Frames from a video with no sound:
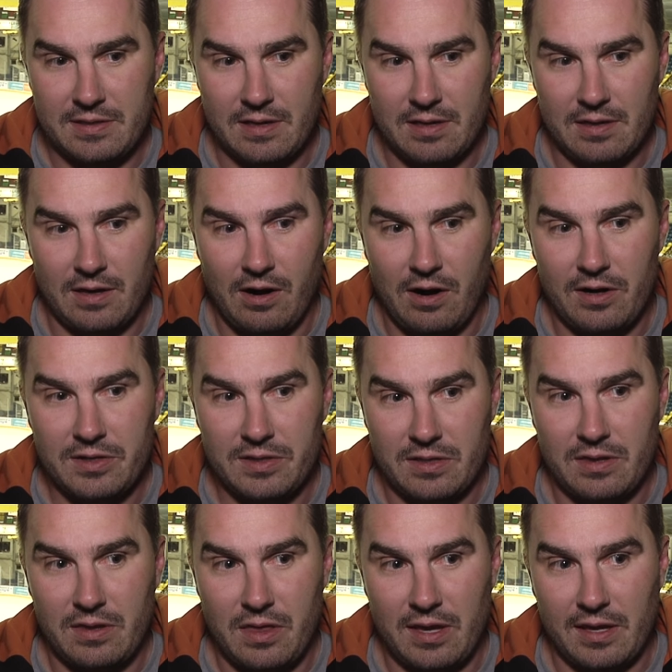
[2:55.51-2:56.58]
the
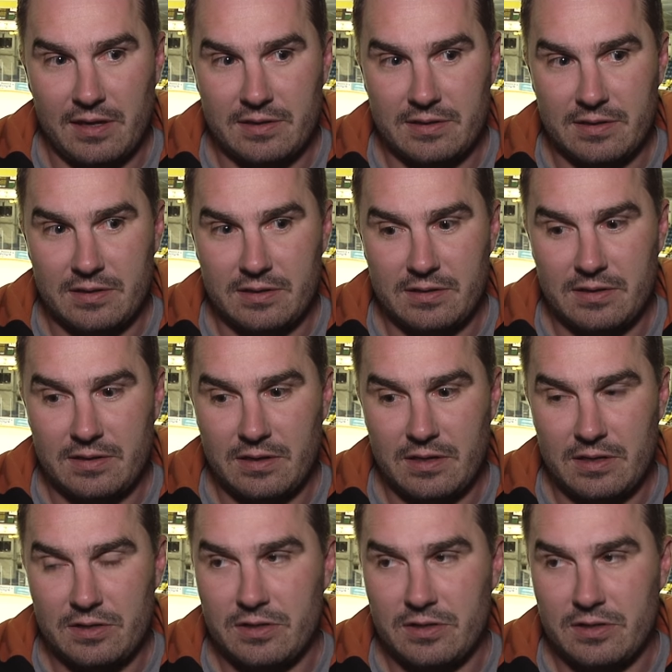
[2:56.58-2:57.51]
hardest thing is